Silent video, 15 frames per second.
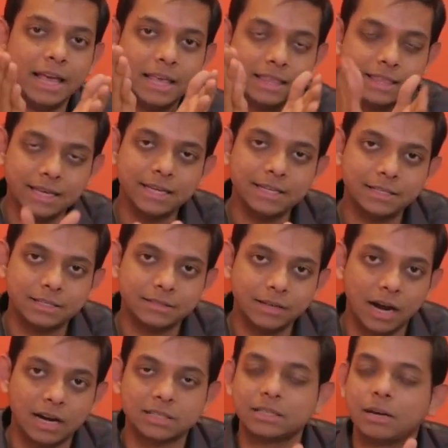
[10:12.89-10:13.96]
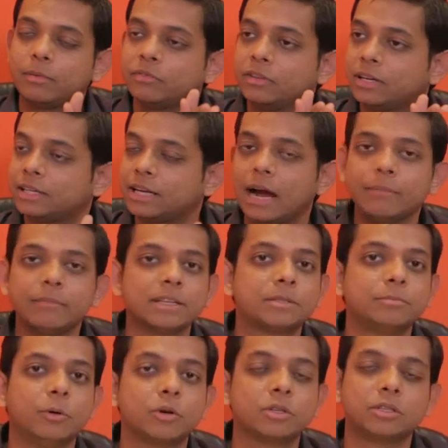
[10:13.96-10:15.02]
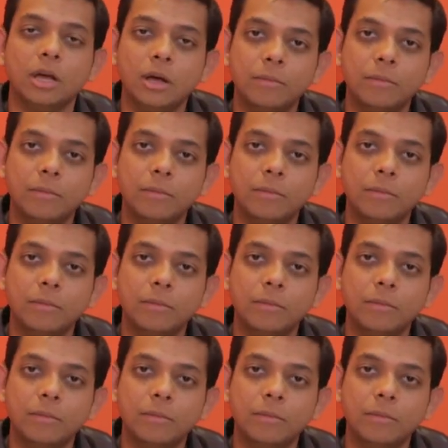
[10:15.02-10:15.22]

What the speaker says: These are some of the timeless books